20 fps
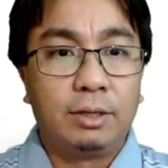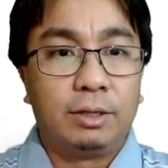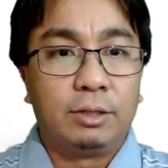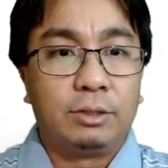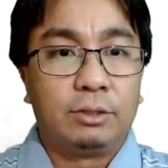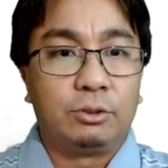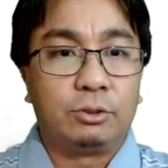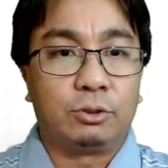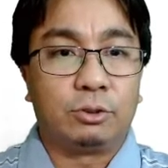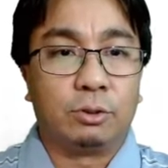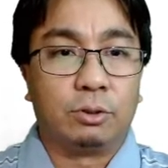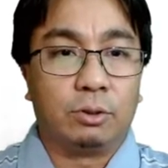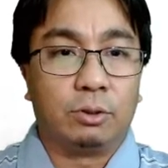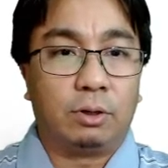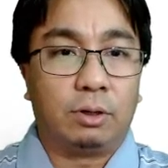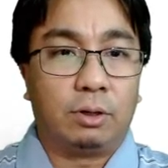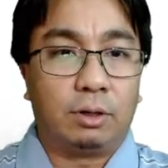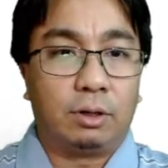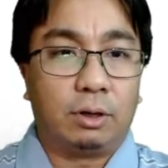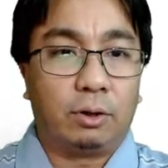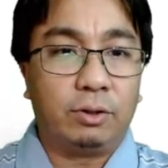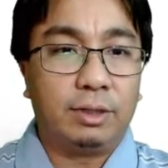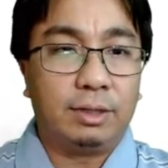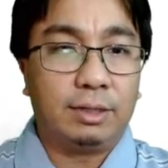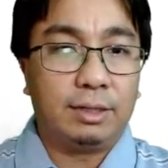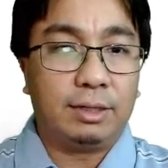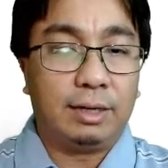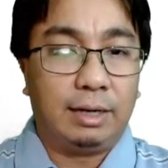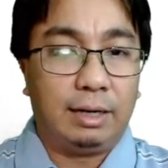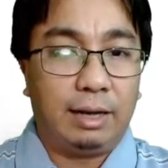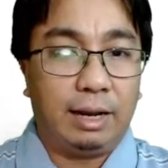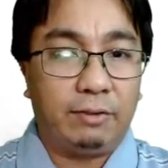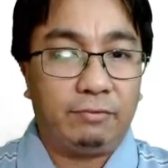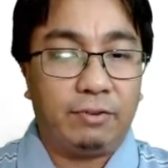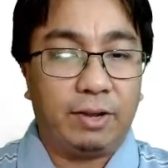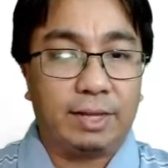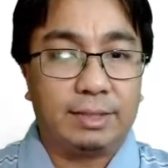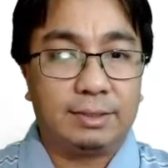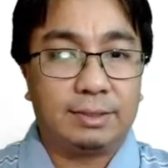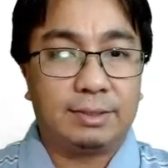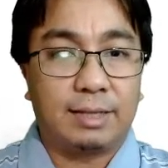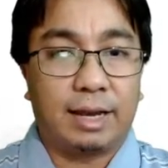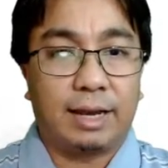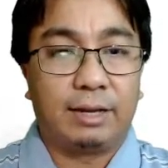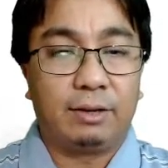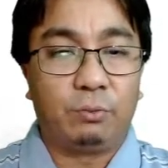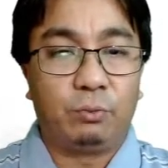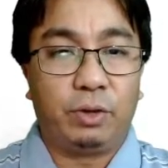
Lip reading: So on the left hand side,